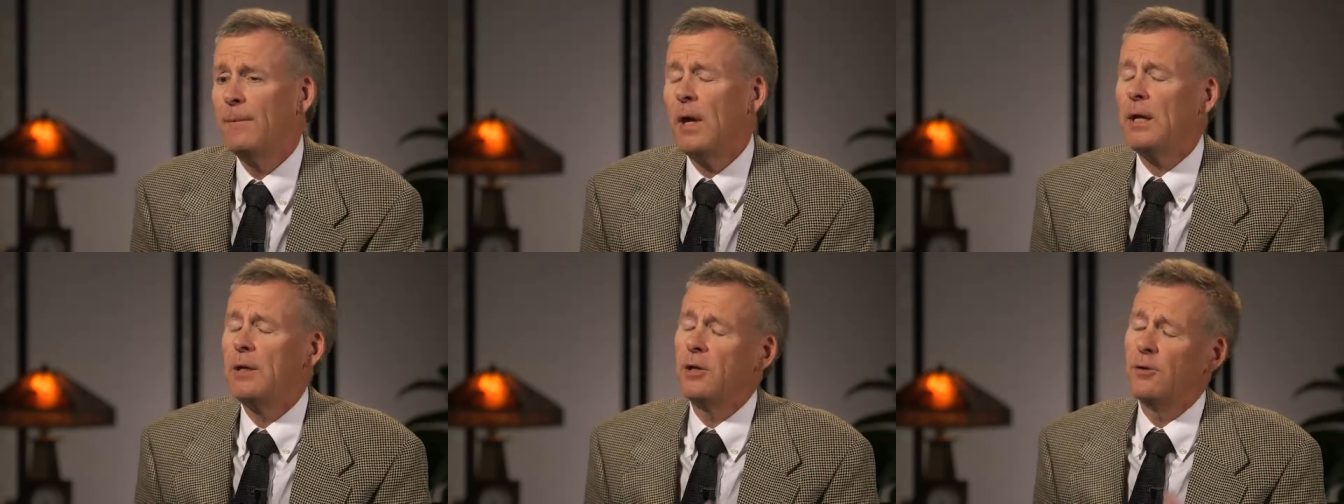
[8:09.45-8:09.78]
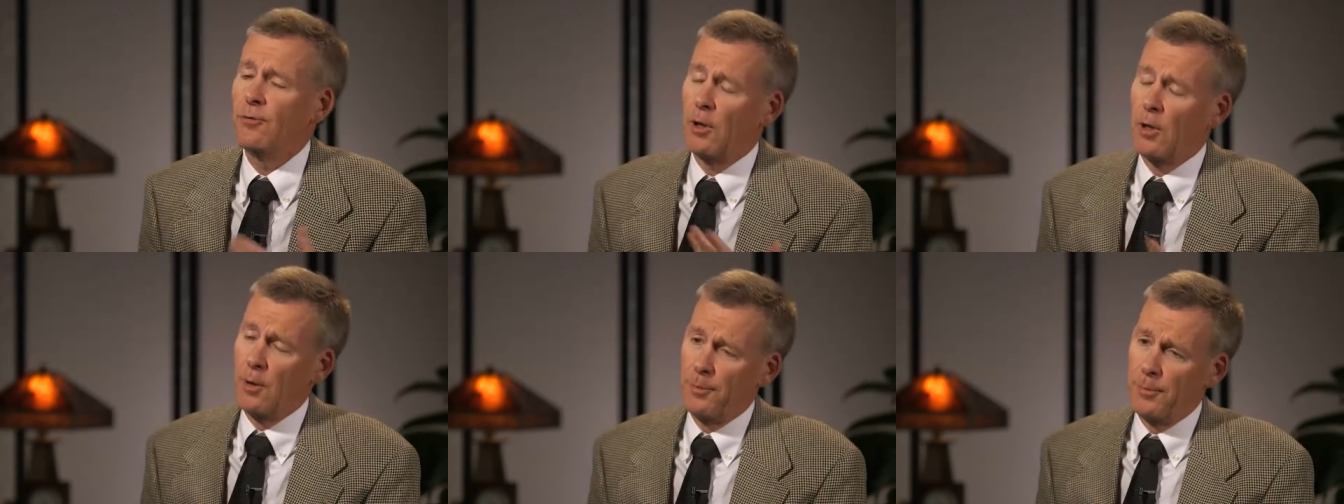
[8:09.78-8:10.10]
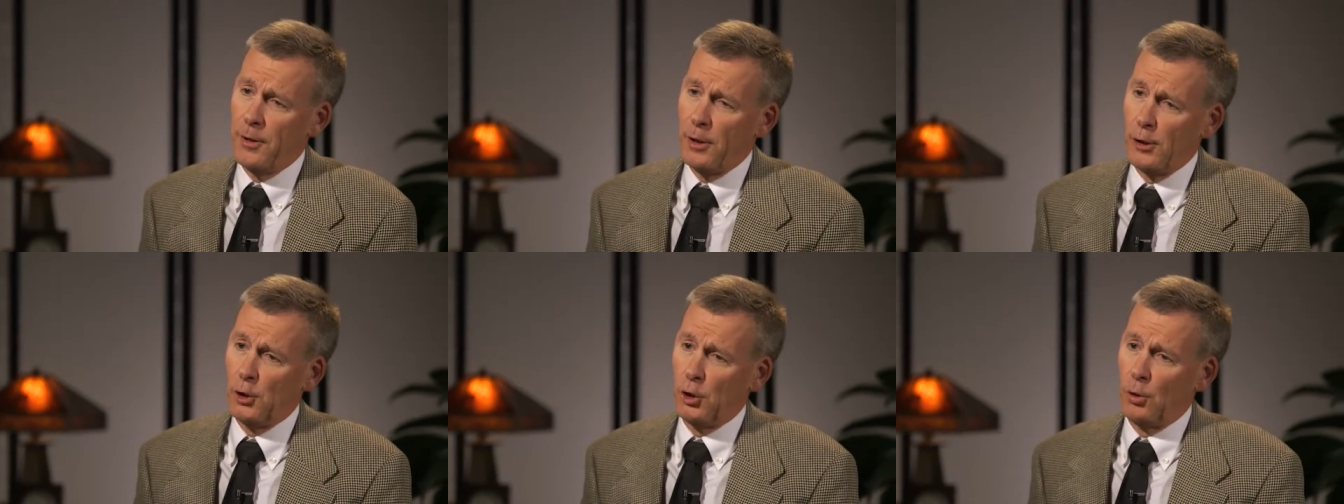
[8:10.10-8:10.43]
and develop
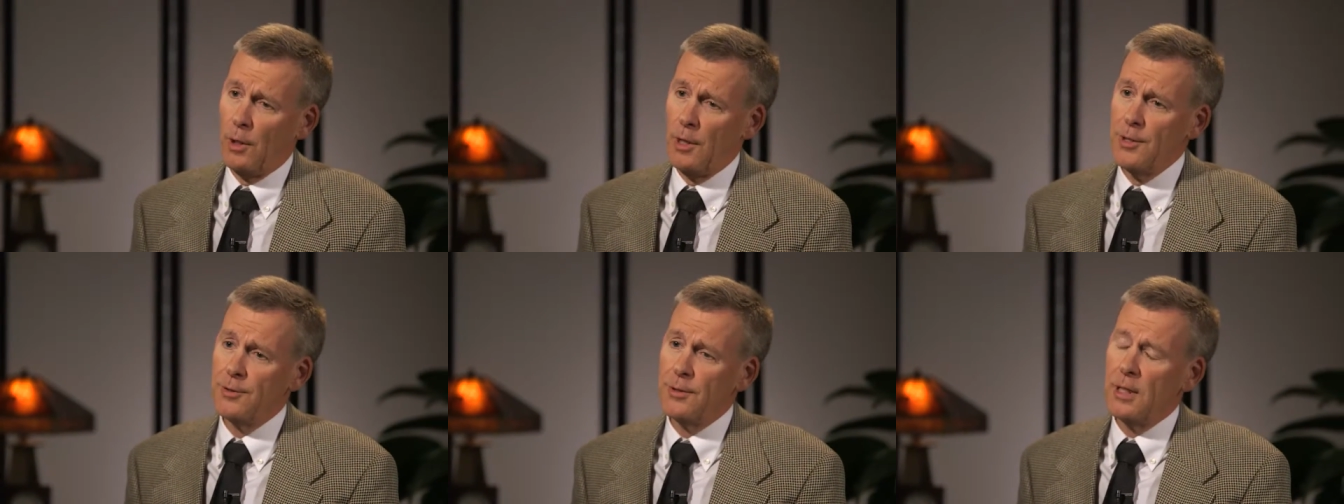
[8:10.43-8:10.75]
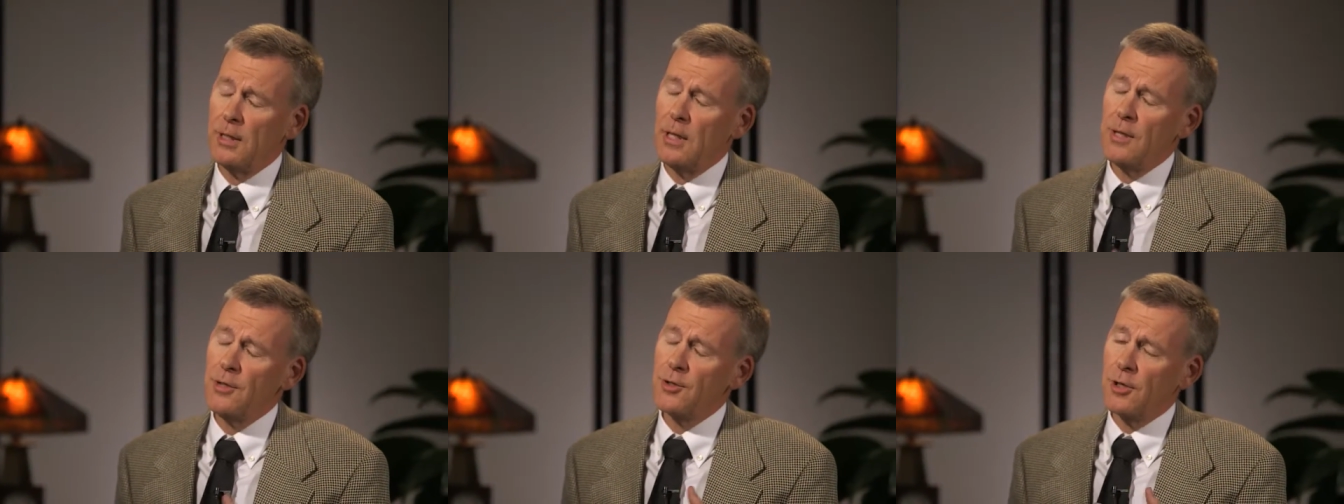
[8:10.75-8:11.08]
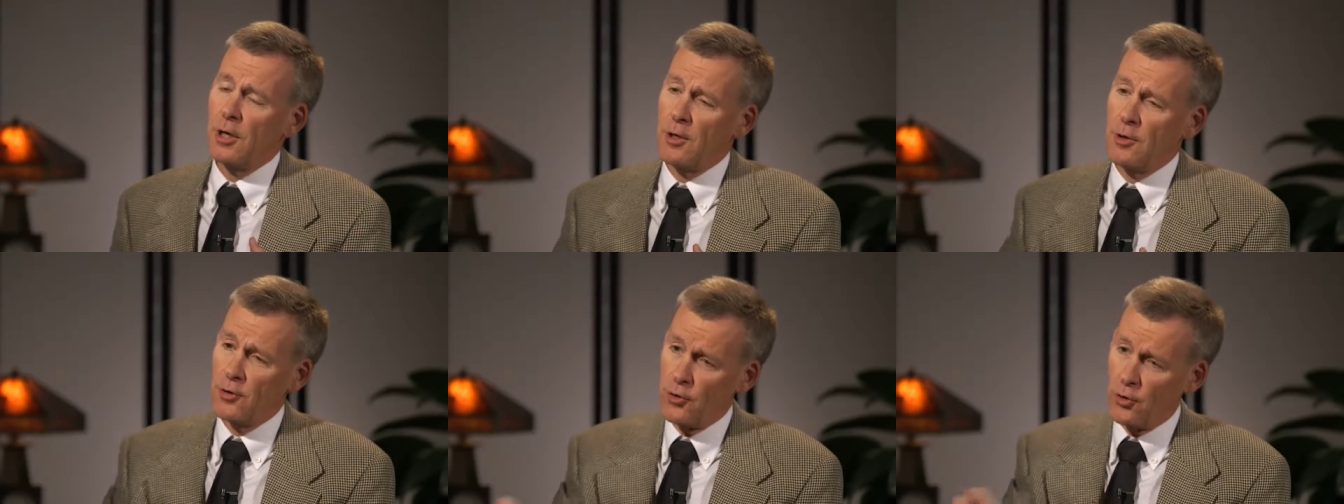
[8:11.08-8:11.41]
their trust and then
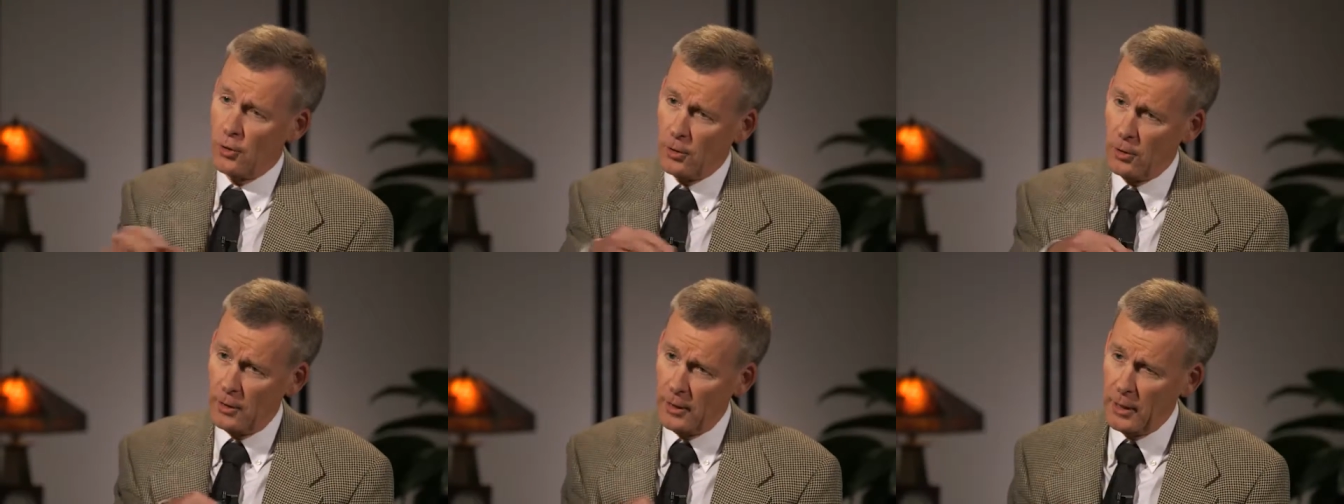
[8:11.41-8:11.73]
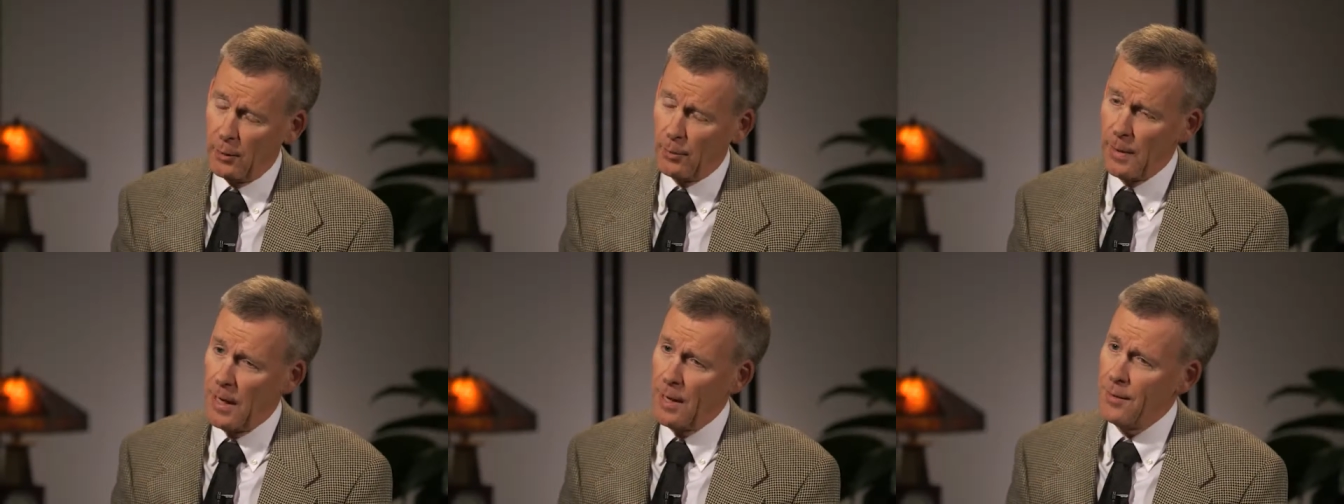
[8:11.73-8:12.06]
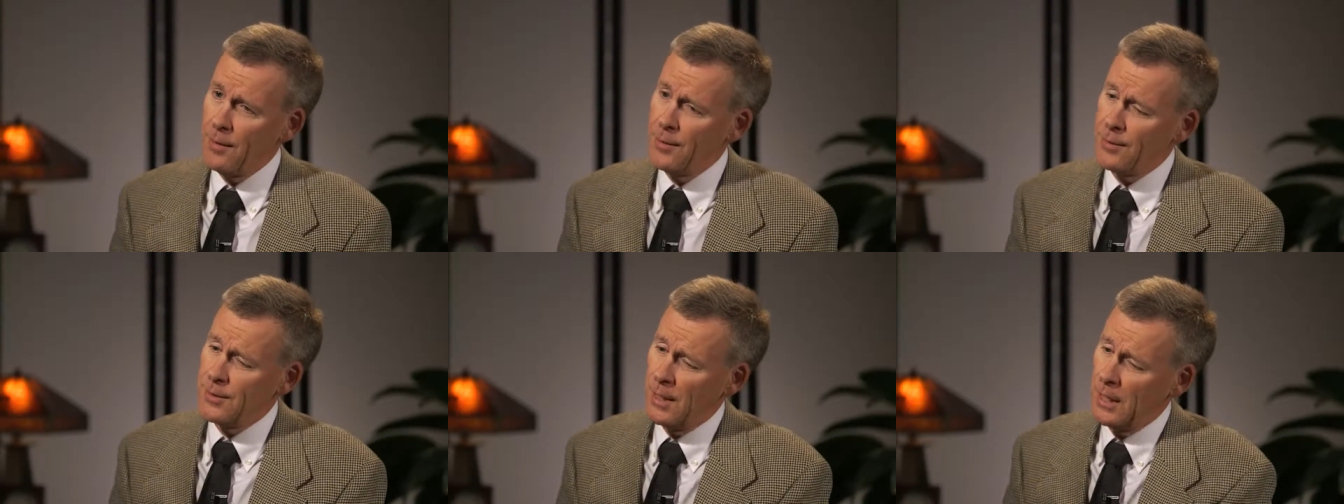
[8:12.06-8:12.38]
start circling
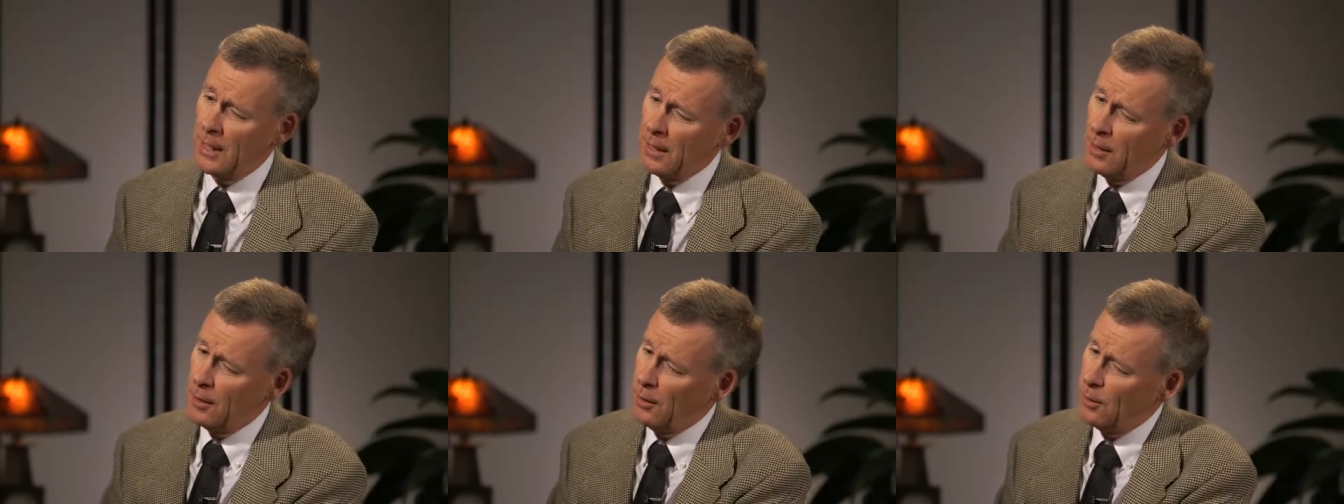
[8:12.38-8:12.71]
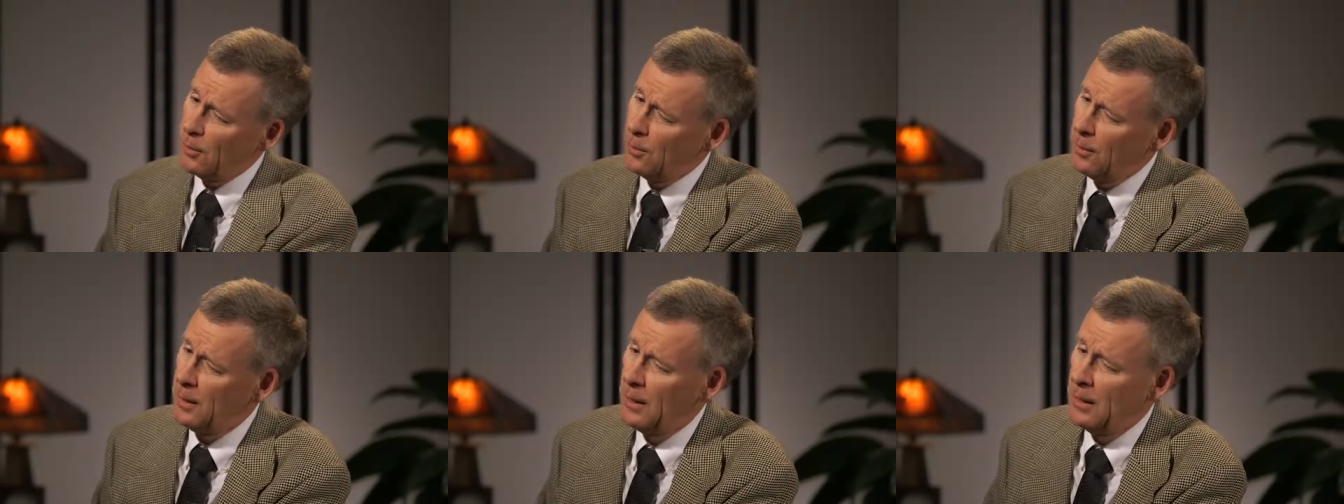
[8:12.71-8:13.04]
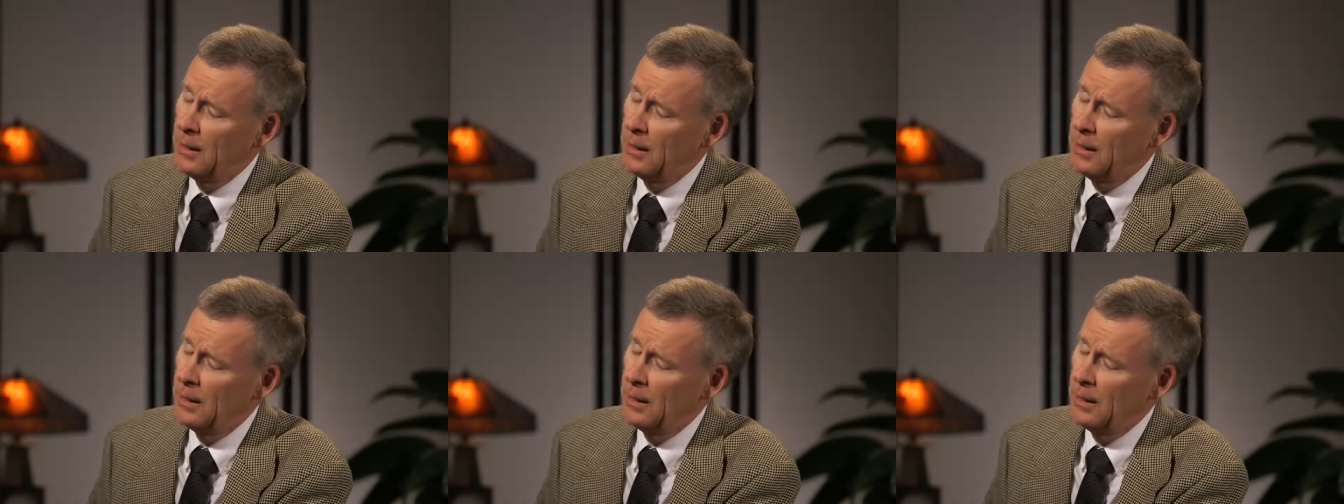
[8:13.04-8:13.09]
around and saying, you know,